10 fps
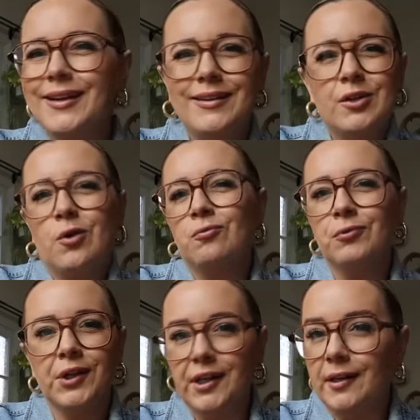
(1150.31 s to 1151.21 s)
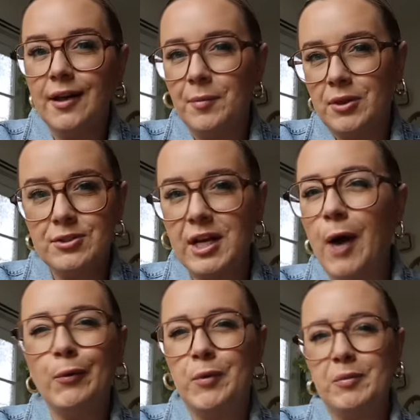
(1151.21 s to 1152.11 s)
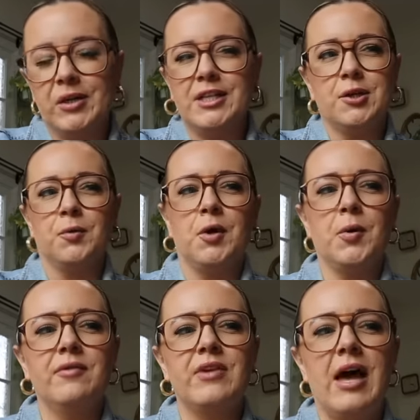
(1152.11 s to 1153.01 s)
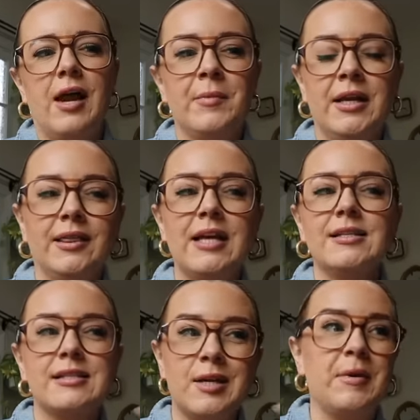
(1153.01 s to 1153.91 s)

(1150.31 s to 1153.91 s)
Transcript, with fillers: you don't really, I mean, there's a couple people I don't know of yet. I mean, unless it's going to